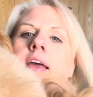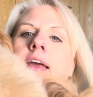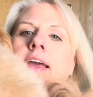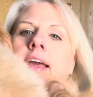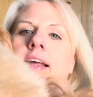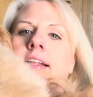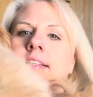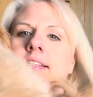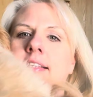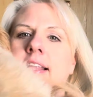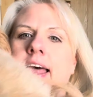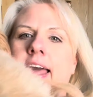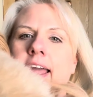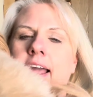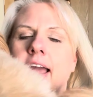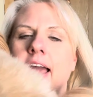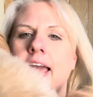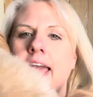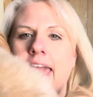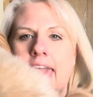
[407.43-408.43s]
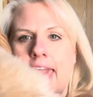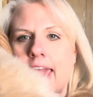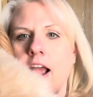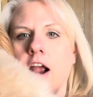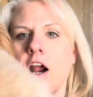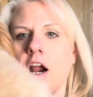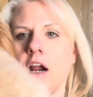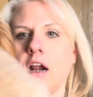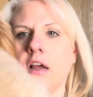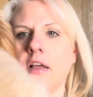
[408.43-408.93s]
it's like
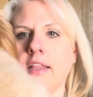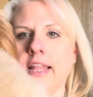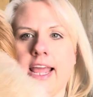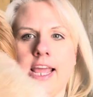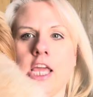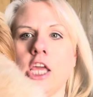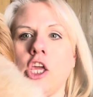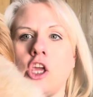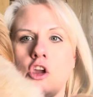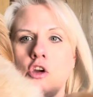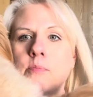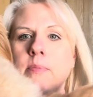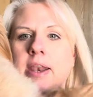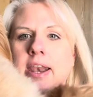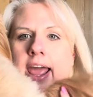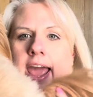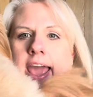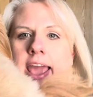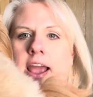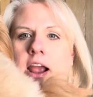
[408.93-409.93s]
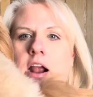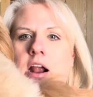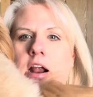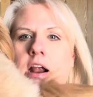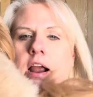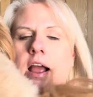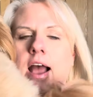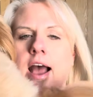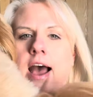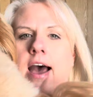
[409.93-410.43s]
hair like human
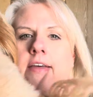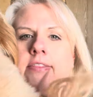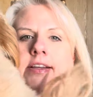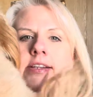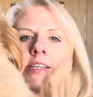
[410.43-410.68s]
hair on the